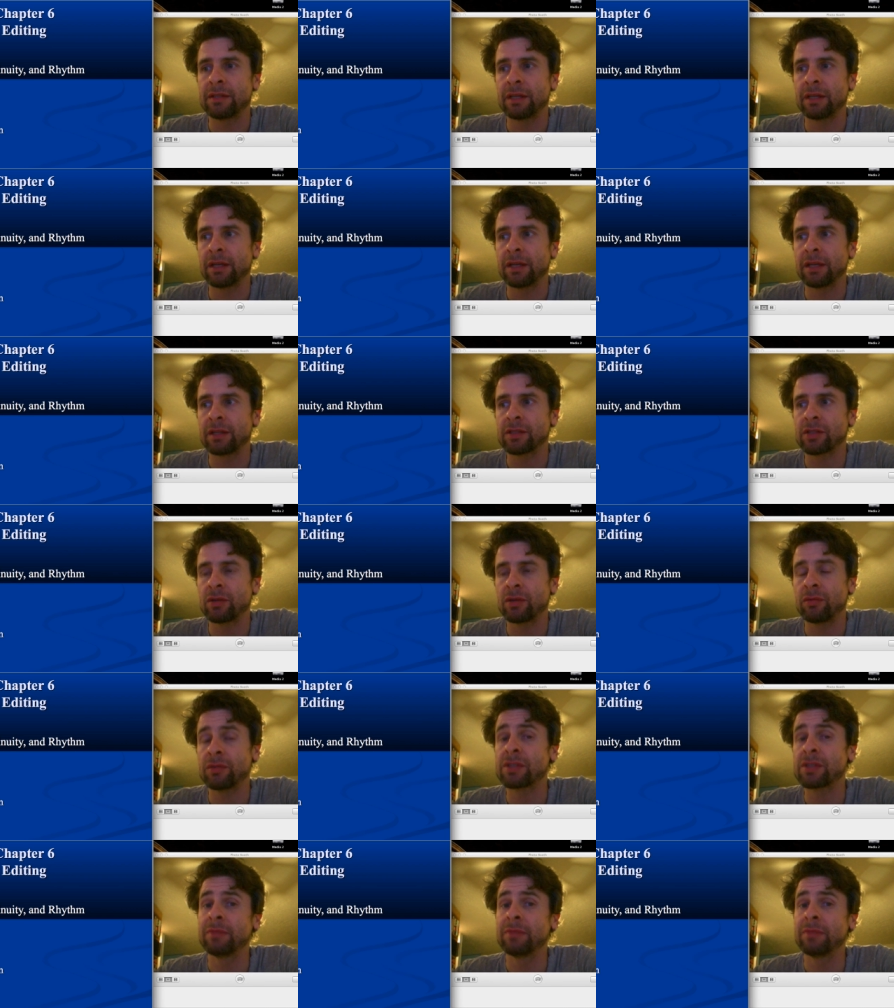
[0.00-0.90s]
so
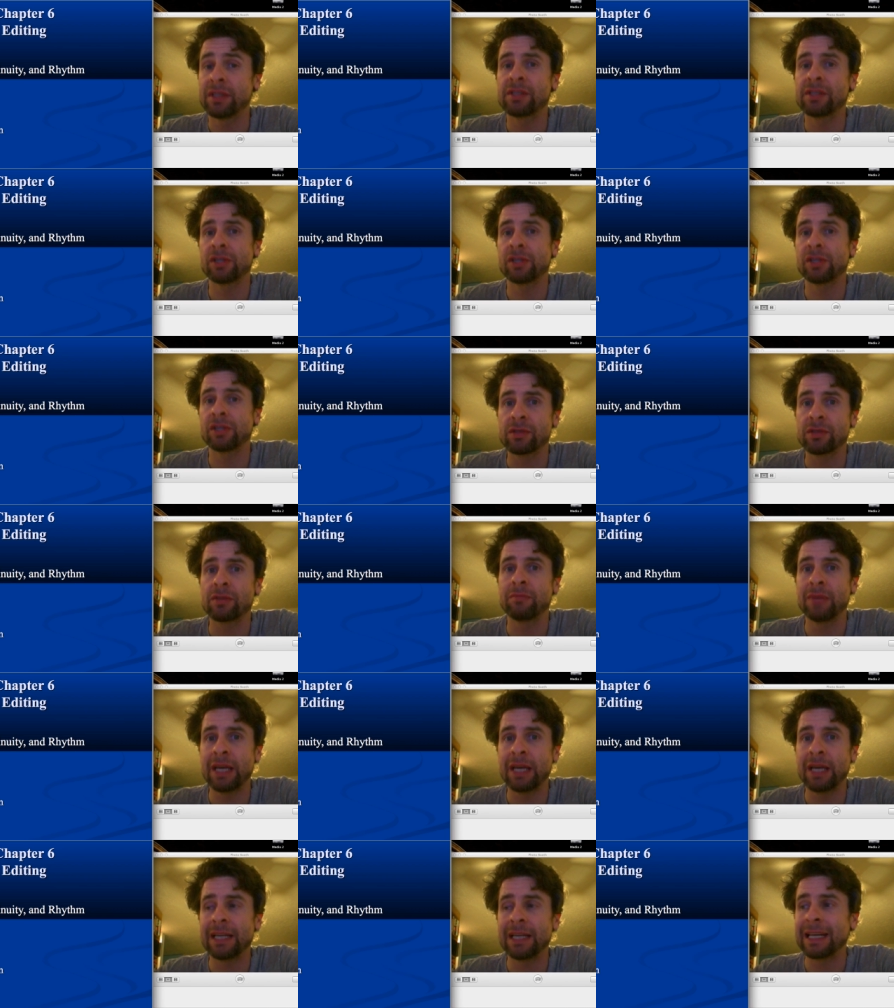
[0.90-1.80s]
some decisions are
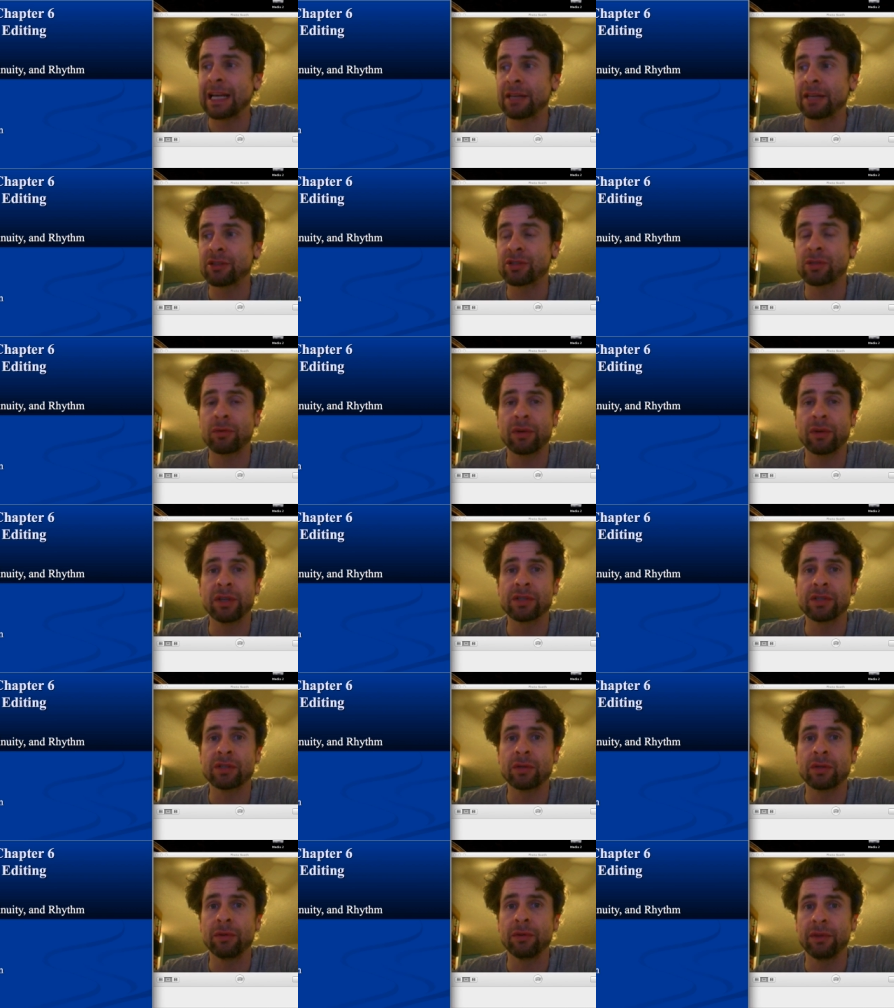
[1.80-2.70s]
made in how the story is
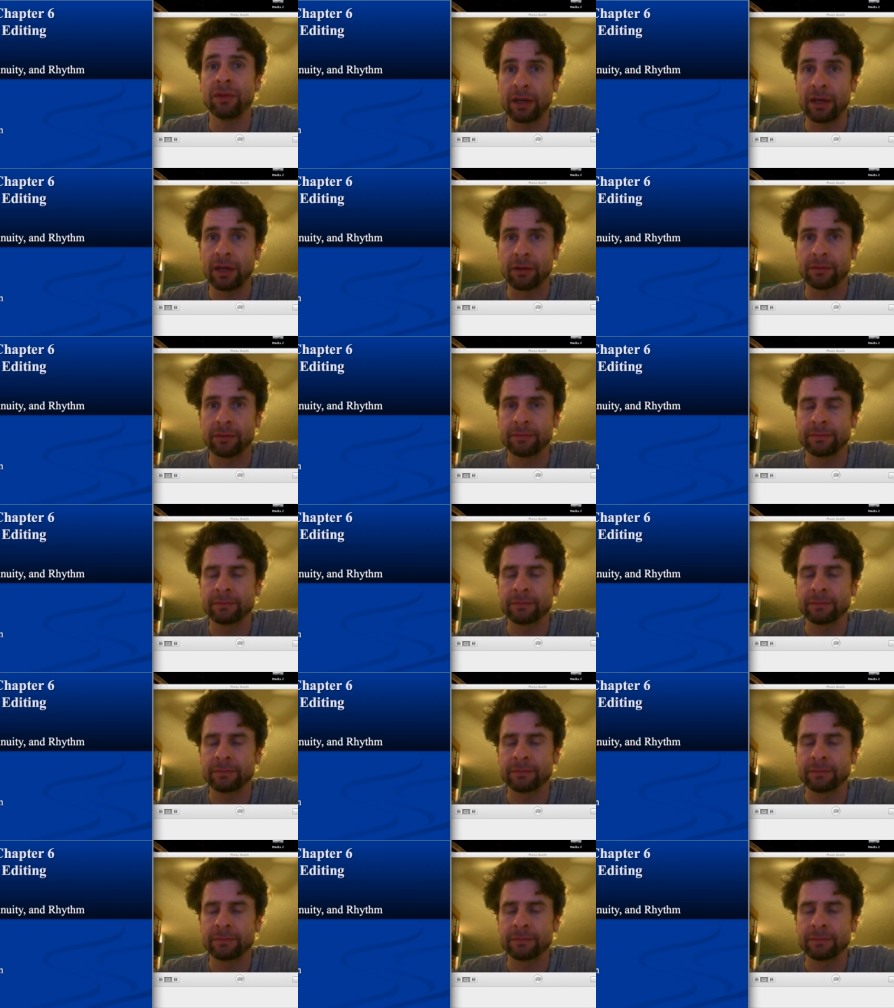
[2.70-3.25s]
told there.